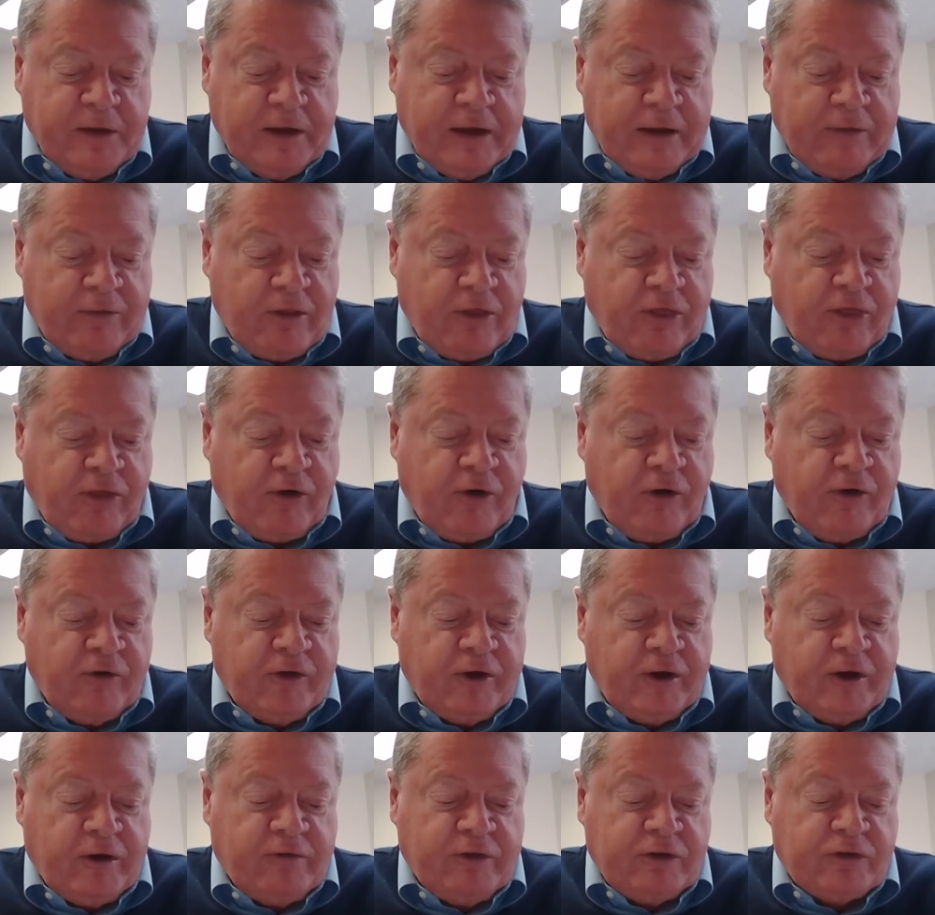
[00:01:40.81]
in the third
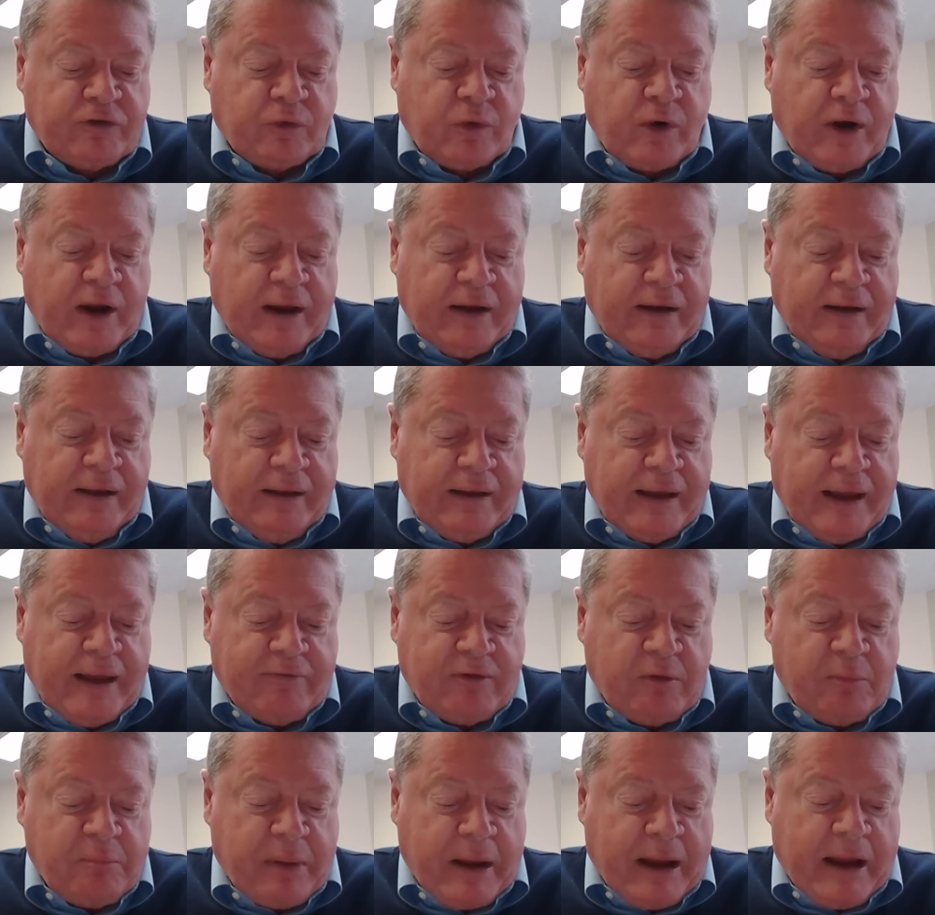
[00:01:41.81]
year of his reign, he
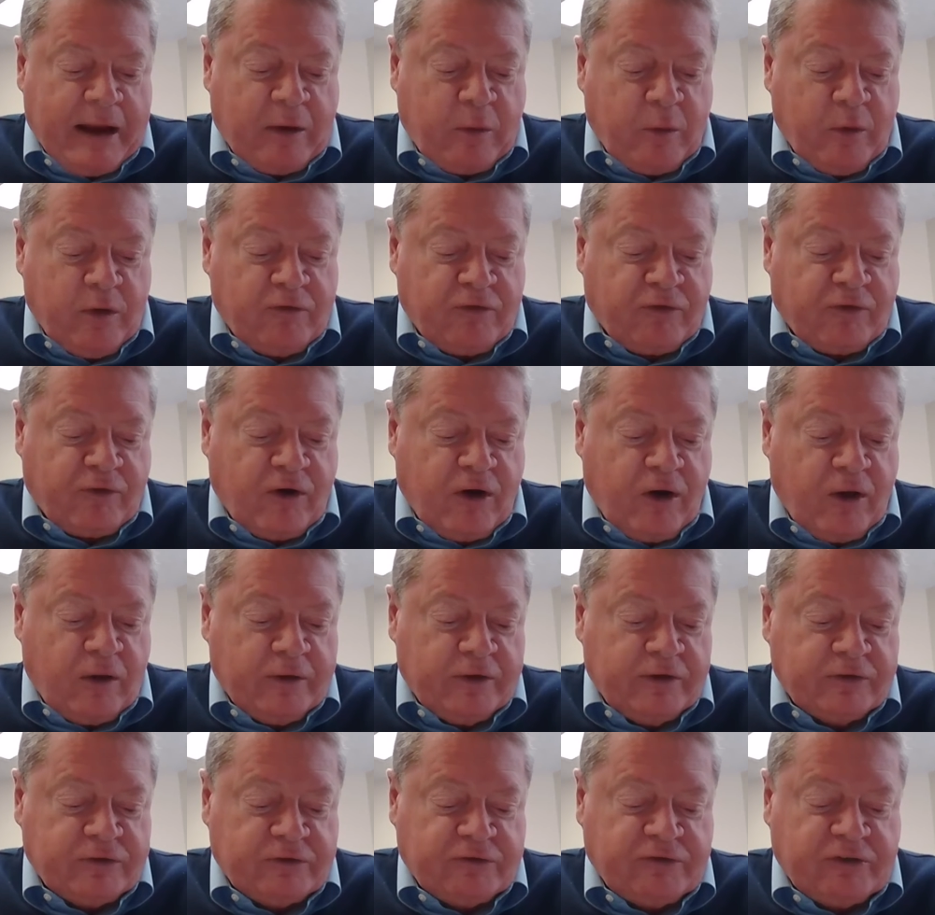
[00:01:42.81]
gave a banquet for all
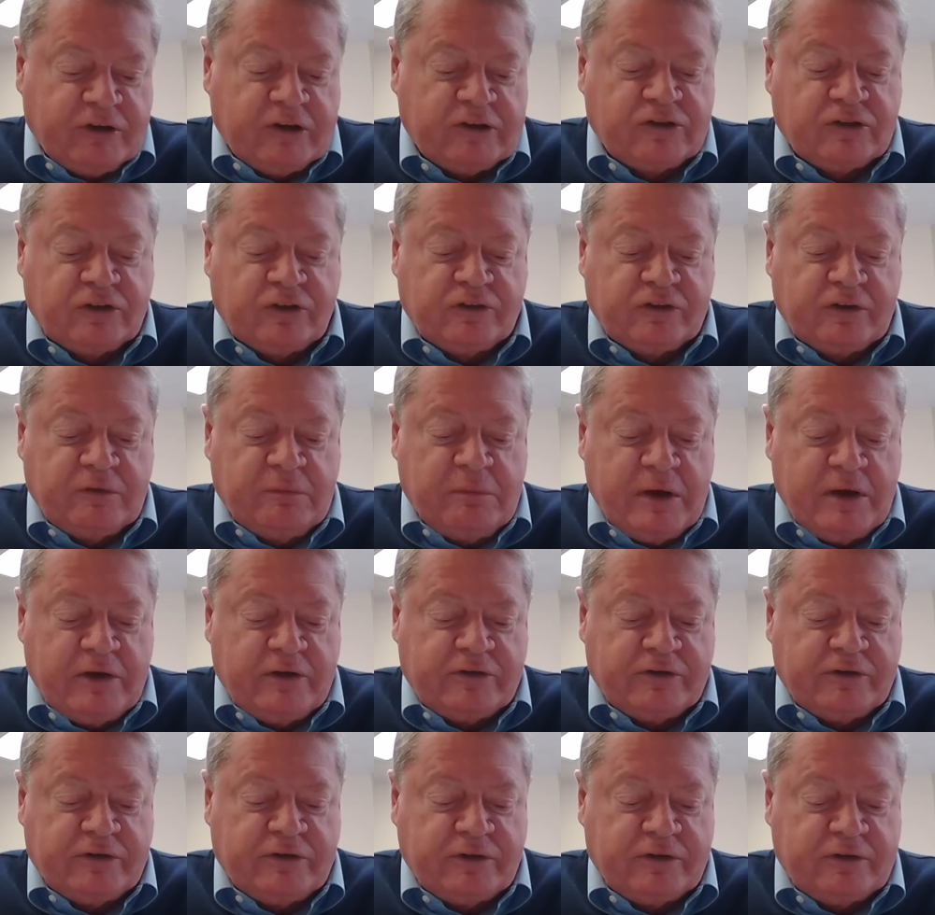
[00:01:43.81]
his officials and
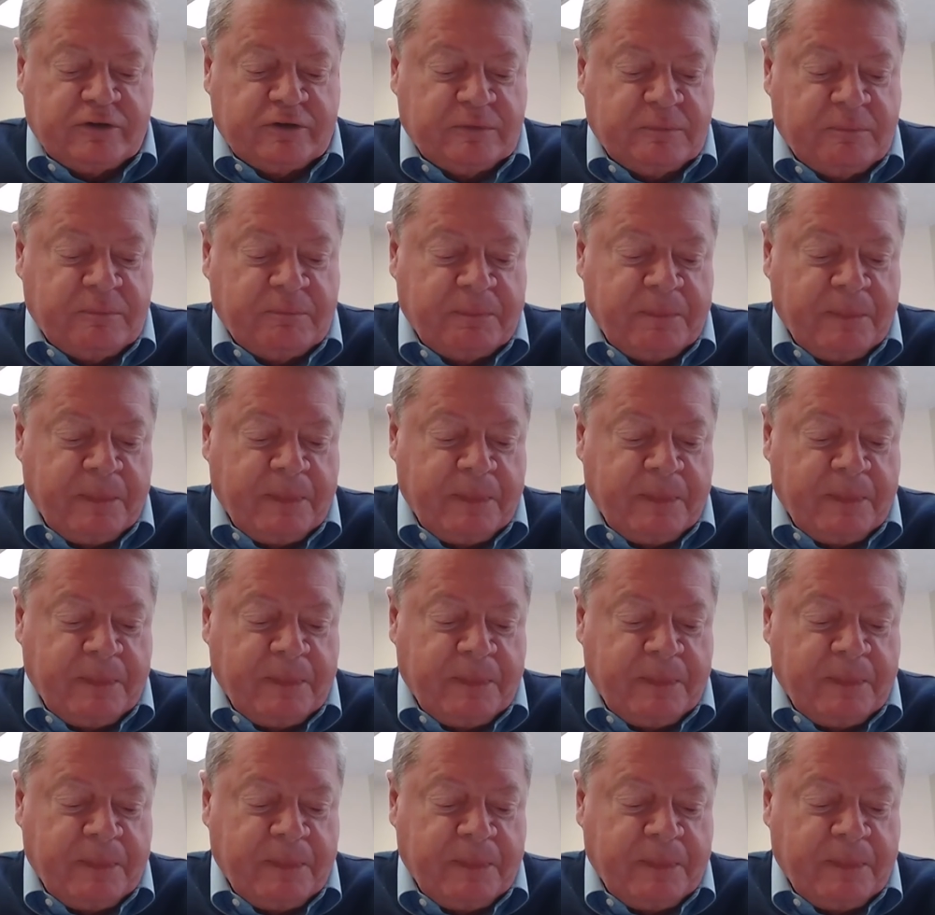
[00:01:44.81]
ministers.